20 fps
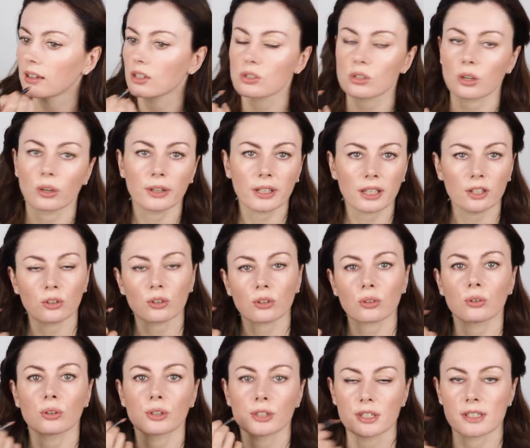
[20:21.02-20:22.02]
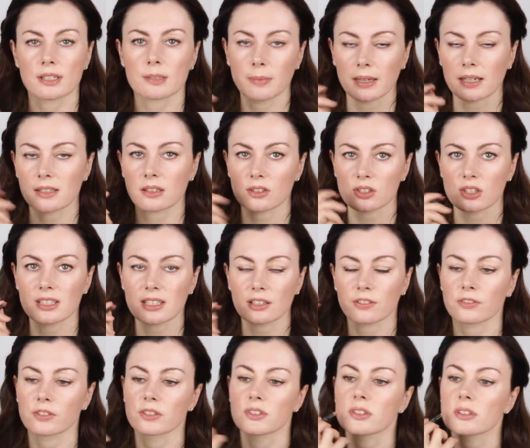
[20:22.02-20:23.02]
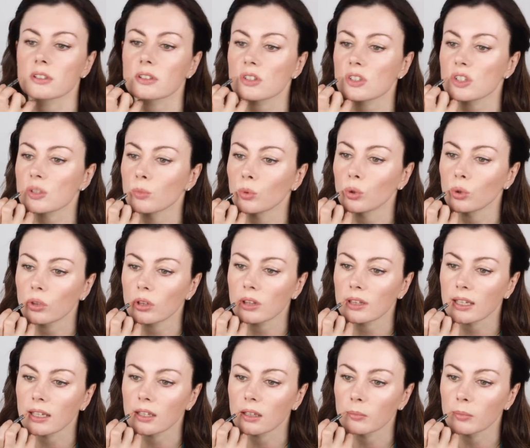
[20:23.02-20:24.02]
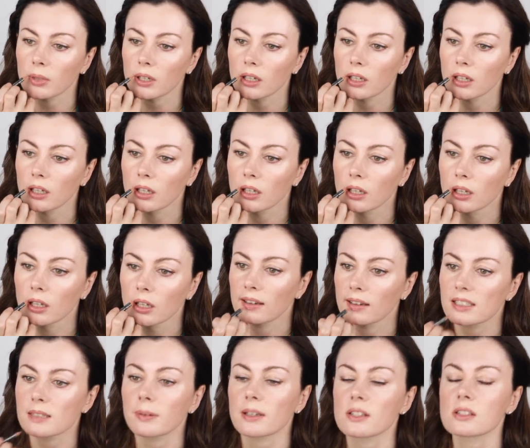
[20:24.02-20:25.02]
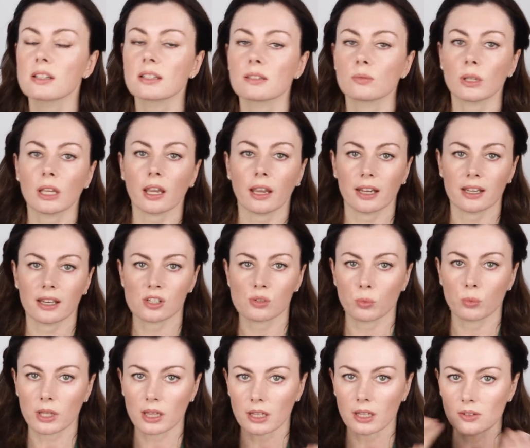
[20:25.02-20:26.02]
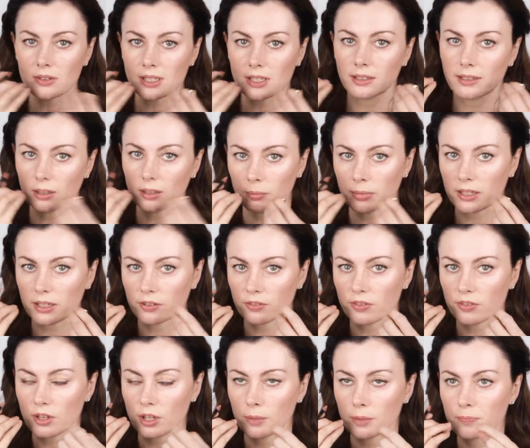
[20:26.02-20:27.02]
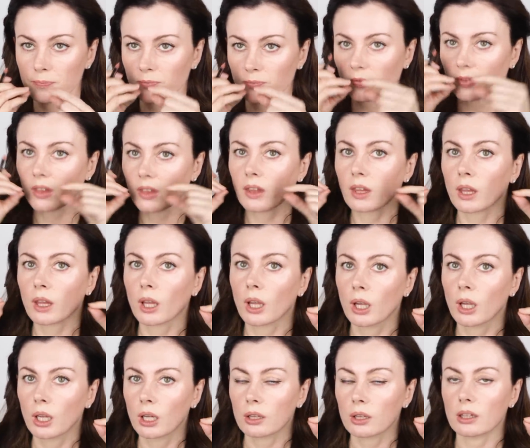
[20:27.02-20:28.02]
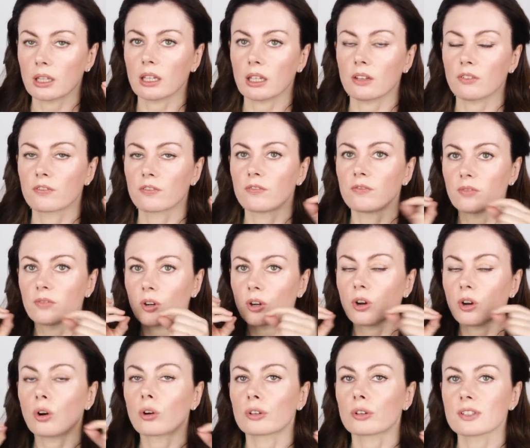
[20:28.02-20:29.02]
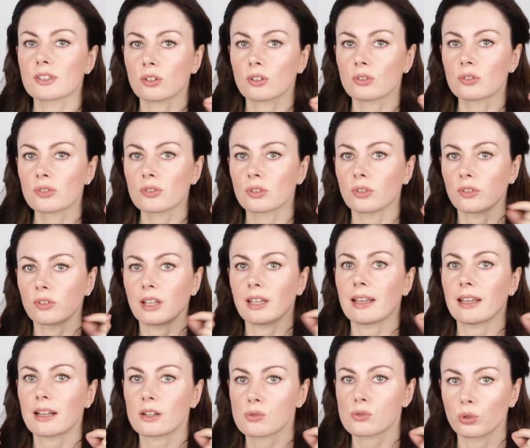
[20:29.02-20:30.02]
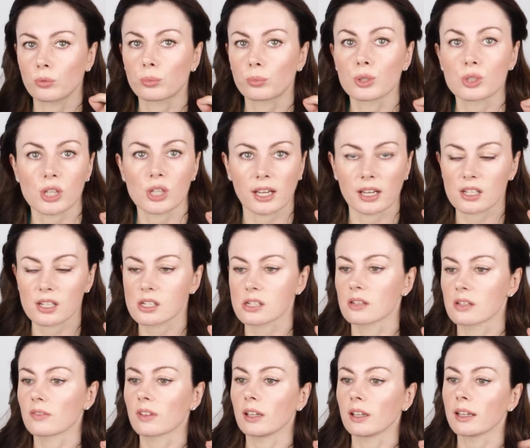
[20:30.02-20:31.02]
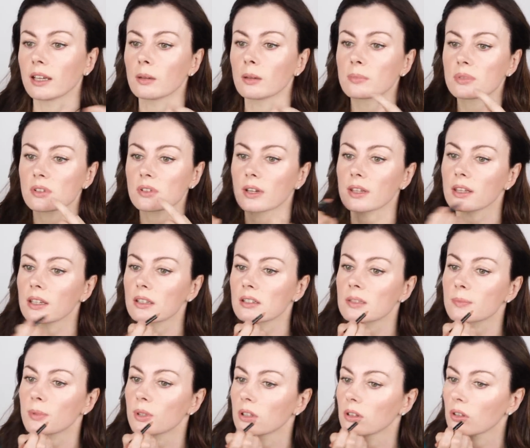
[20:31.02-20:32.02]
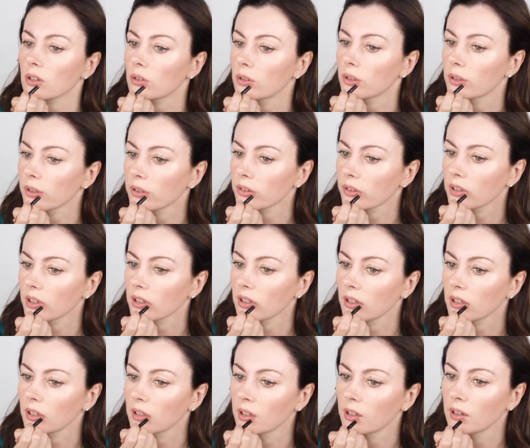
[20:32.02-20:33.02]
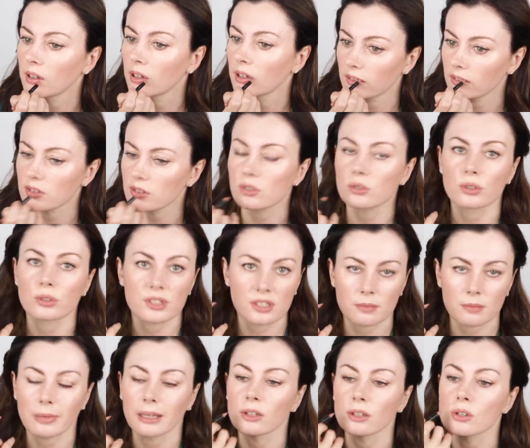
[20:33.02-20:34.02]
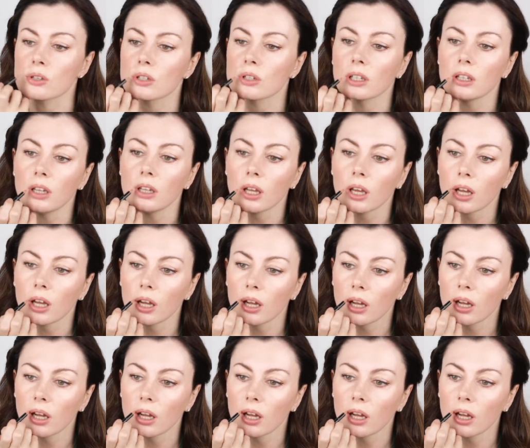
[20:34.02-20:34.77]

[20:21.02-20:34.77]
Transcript: Drawing in your corners makes such a difference. It's such a small thing, but especially as we age, we lose a little bit of the horizontal, the lateral projection of the lip. So I think just putting the corners in restores dimension.